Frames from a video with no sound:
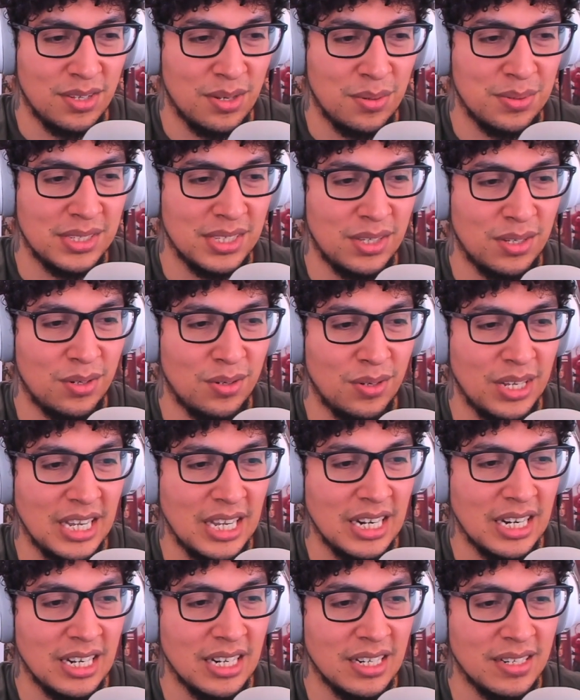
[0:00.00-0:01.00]
So there was a little
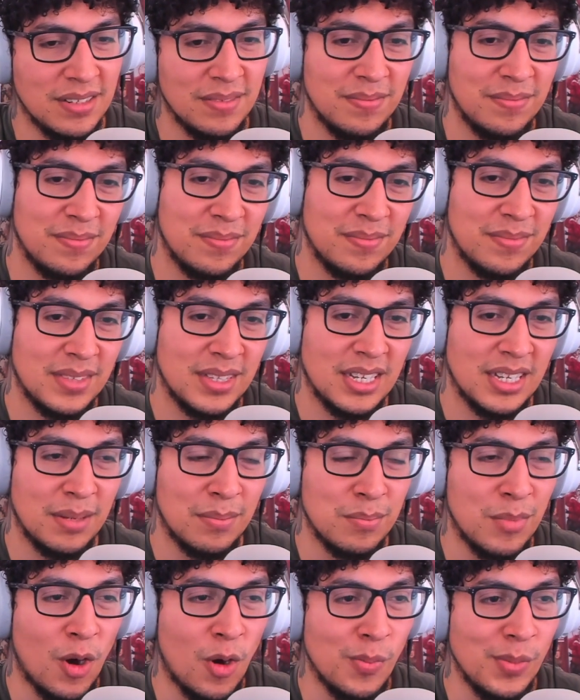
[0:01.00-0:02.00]
heated
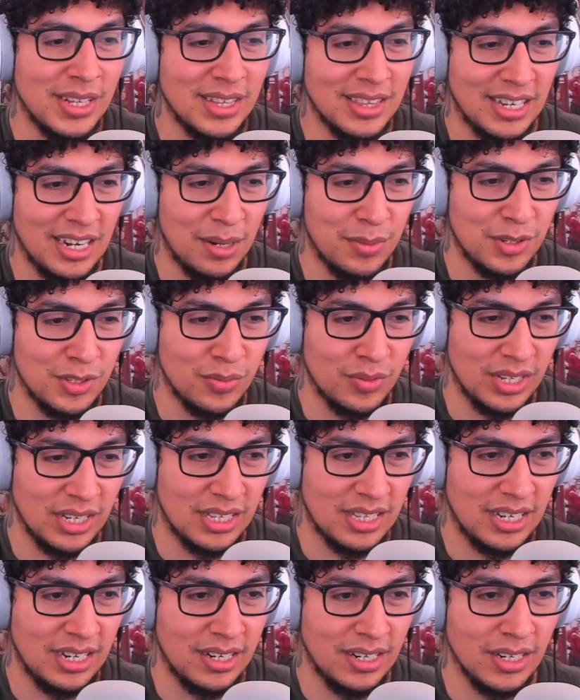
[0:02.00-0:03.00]
moment there
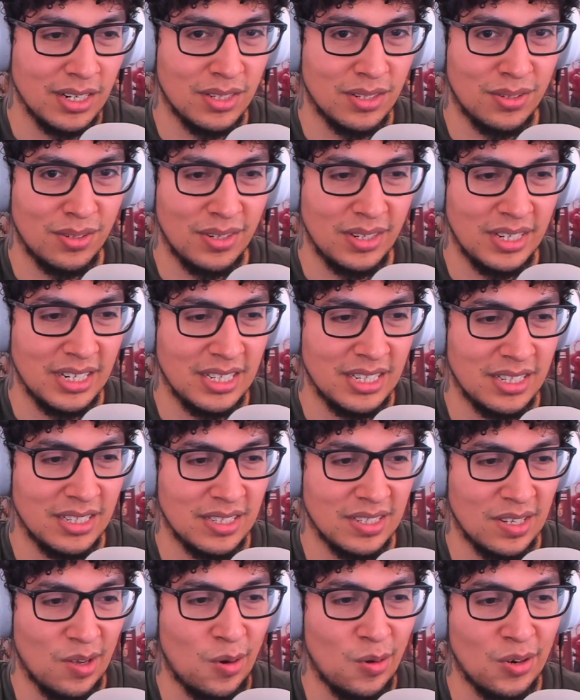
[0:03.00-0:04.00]
between Claire and Gloria and
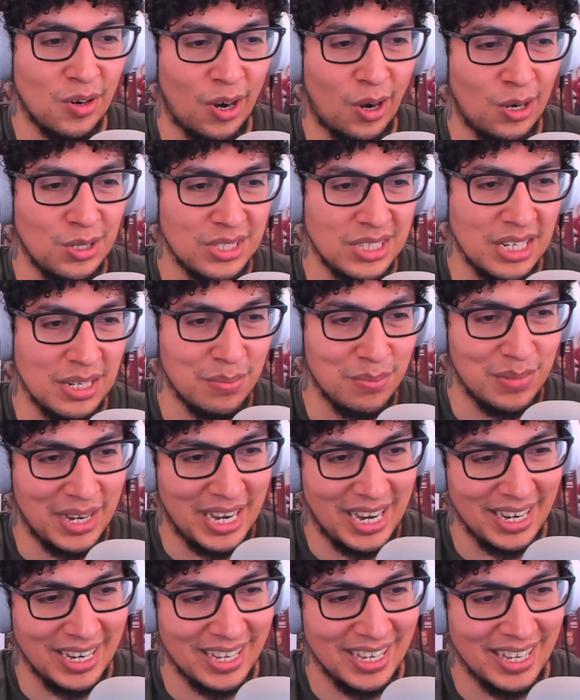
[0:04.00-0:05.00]
then the whole car scene
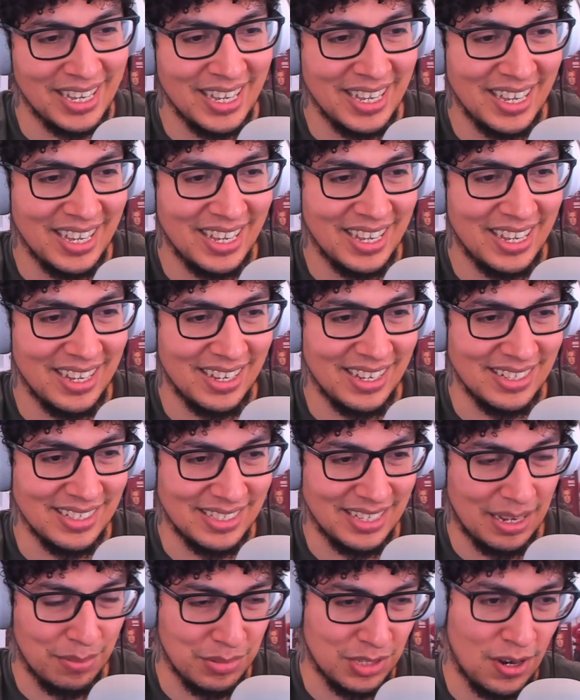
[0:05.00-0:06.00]
back
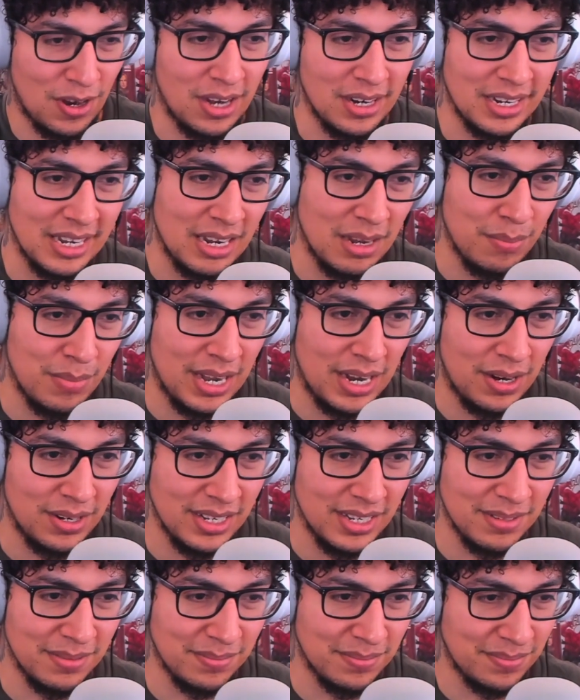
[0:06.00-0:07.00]
is them talking
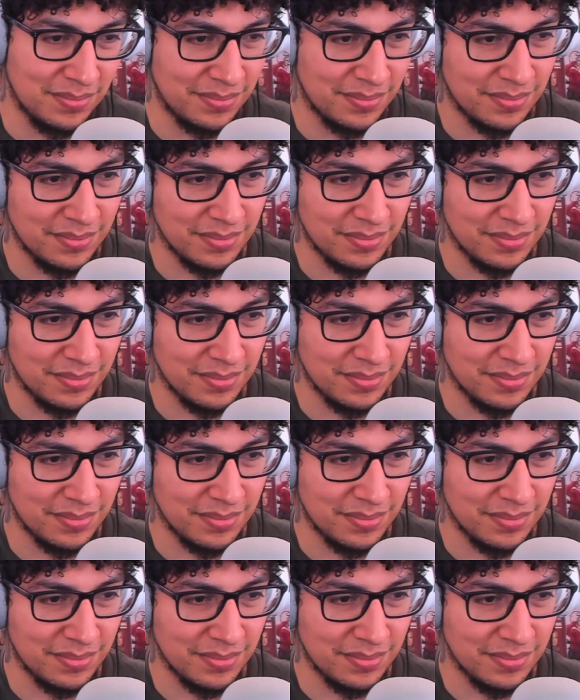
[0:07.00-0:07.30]
about it.